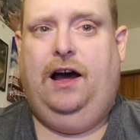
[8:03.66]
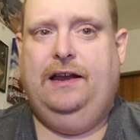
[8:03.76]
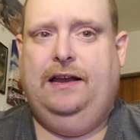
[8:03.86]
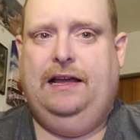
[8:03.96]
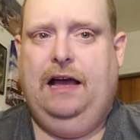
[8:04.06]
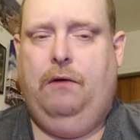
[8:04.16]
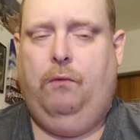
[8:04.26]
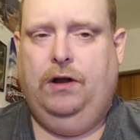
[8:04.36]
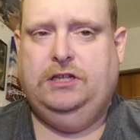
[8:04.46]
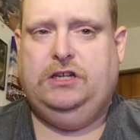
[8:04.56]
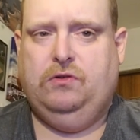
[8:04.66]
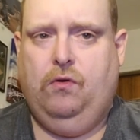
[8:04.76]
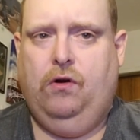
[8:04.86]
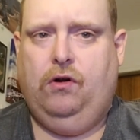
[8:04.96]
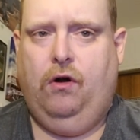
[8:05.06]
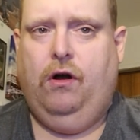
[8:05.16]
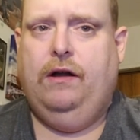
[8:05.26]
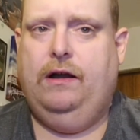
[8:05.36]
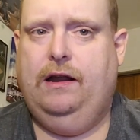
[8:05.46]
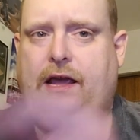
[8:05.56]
on the one scorecard,